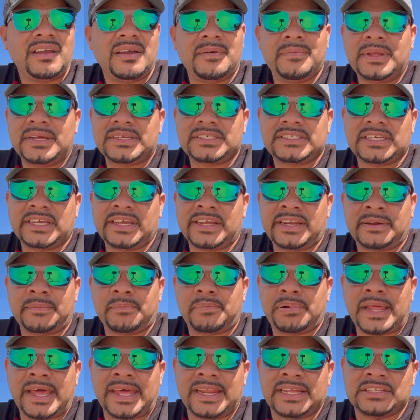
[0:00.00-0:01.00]
I'm not saying I'm
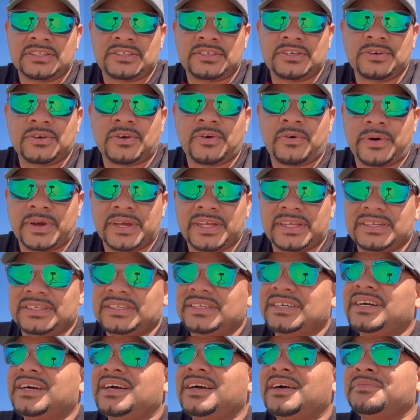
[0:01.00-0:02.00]
planning to quit.
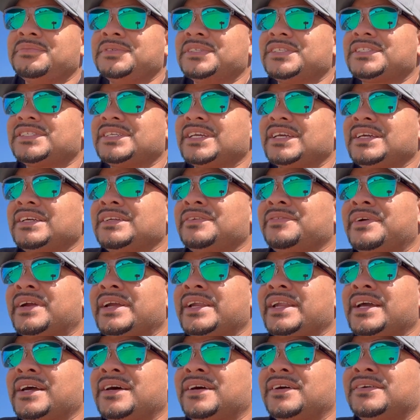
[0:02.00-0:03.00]
I'm just saying
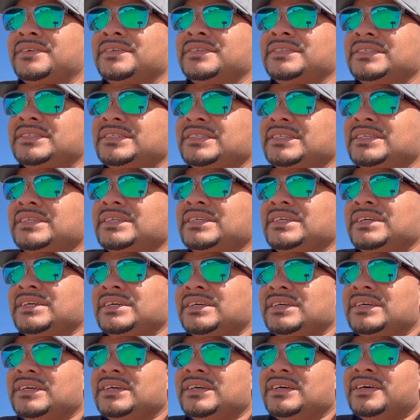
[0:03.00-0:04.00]
right now
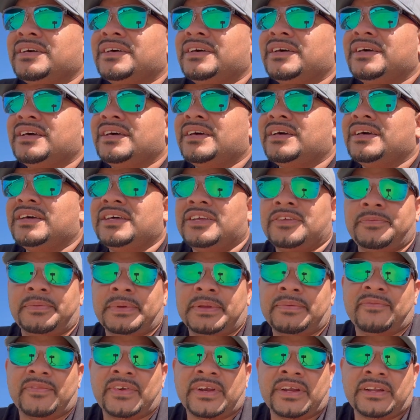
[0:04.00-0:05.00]
it's
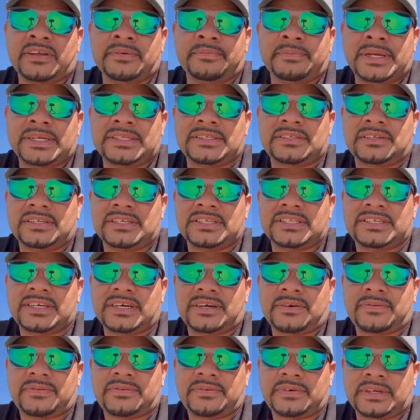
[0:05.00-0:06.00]
been very mentally
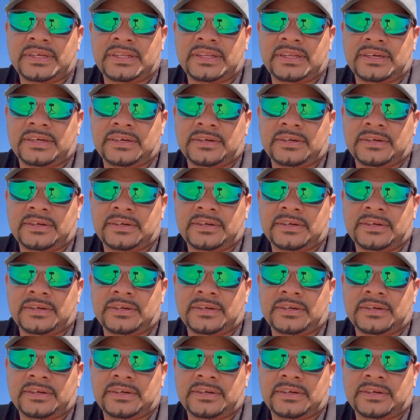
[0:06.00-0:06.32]
tough, and